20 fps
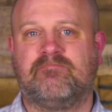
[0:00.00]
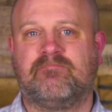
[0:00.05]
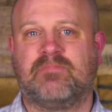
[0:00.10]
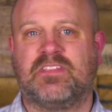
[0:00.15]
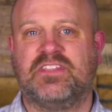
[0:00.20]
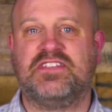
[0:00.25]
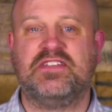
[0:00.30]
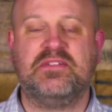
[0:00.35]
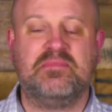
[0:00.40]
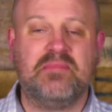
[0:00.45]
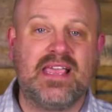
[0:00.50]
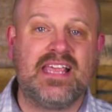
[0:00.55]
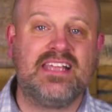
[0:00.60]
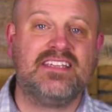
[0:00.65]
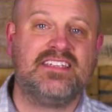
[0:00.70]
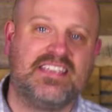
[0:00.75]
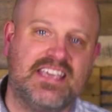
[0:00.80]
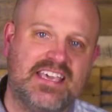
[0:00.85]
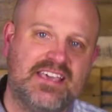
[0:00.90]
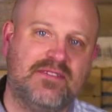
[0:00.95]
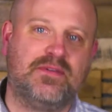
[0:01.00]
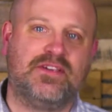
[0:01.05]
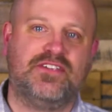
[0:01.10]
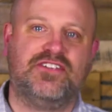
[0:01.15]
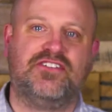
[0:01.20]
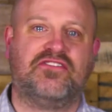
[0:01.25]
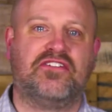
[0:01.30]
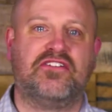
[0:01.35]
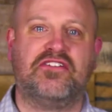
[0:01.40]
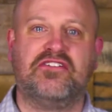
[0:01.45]
It's an amazing
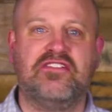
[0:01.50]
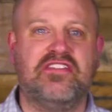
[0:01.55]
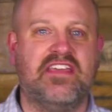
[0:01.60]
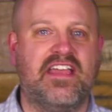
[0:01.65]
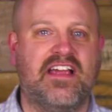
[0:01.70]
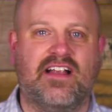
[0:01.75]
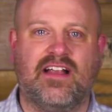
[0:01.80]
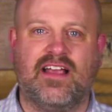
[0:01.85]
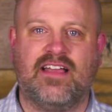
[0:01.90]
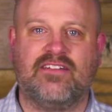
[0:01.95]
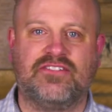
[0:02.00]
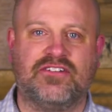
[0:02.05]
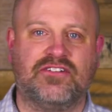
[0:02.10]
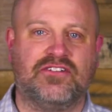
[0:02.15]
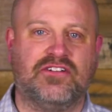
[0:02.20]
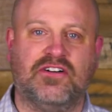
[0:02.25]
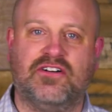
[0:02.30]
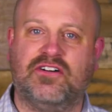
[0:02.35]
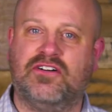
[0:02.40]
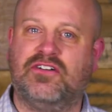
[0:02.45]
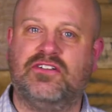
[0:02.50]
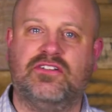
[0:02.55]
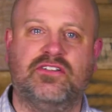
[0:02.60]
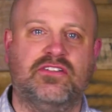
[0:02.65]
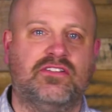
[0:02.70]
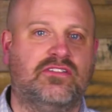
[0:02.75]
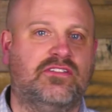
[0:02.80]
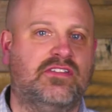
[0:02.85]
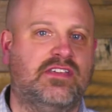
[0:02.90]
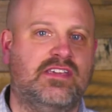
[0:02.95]
image of her there after
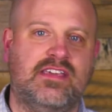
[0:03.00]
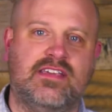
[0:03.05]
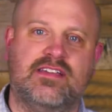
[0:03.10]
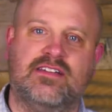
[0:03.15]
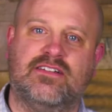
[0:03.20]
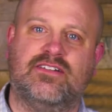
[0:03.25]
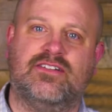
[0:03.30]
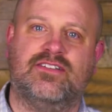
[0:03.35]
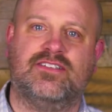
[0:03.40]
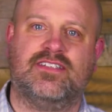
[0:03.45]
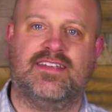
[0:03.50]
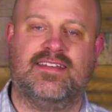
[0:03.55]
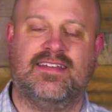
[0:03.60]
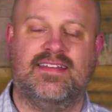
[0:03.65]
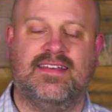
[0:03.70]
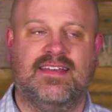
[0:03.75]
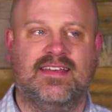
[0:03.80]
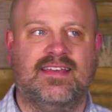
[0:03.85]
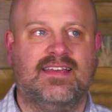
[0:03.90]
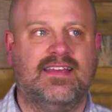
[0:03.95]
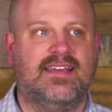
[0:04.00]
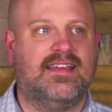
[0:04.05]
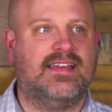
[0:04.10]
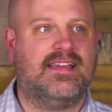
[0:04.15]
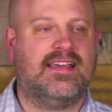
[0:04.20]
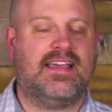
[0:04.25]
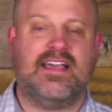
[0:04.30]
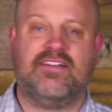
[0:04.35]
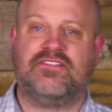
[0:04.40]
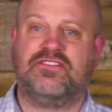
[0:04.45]
all the years,
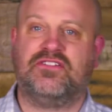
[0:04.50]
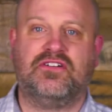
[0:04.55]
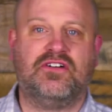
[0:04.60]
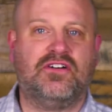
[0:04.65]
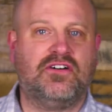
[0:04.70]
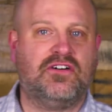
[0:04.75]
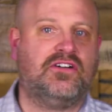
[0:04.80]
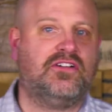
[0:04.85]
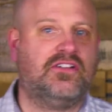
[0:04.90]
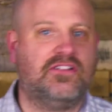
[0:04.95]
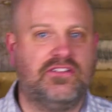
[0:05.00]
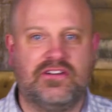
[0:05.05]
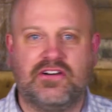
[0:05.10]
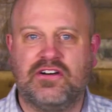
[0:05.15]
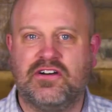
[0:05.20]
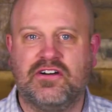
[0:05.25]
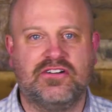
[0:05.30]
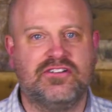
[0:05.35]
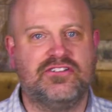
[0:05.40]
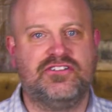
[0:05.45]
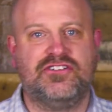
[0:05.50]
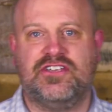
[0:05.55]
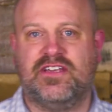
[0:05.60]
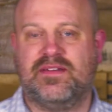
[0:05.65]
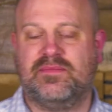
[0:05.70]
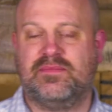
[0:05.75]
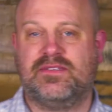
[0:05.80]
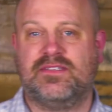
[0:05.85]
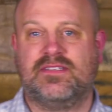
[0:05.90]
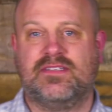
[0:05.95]
after all the
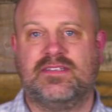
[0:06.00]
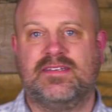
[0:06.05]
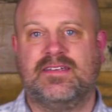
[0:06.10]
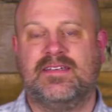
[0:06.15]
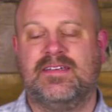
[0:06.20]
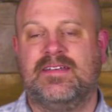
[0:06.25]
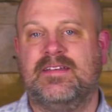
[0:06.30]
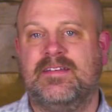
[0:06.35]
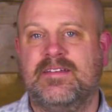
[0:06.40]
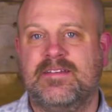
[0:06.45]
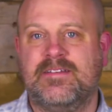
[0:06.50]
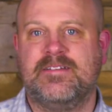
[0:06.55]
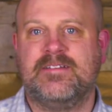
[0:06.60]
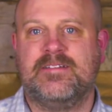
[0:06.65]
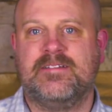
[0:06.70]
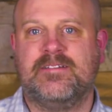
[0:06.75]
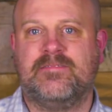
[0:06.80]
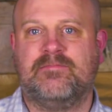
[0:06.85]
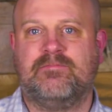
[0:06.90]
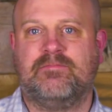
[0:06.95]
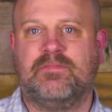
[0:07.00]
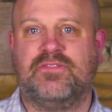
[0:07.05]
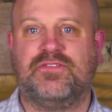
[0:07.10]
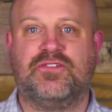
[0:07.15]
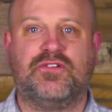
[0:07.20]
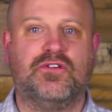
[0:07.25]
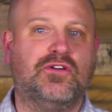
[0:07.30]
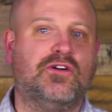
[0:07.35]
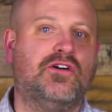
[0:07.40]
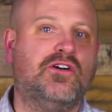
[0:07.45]
hardships,
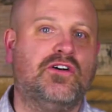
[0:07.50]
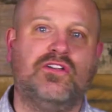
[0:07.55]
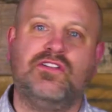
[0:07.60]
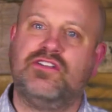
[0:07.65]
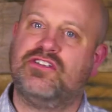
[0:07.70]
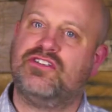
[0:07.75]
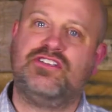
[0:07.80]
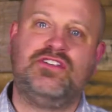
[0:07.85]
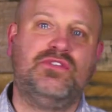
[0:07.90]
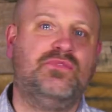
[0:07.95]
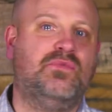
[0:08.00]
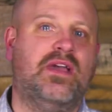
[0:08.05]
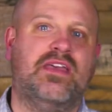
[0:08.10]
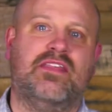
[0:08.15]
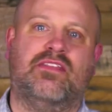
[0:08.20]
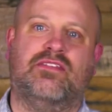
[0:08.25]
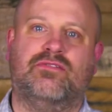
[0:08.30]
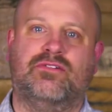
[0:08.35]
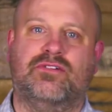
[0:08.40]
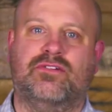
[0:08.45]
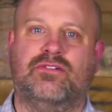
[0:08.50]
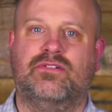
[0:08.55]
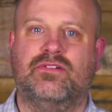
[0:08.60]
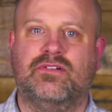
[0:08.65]
after all that she went through,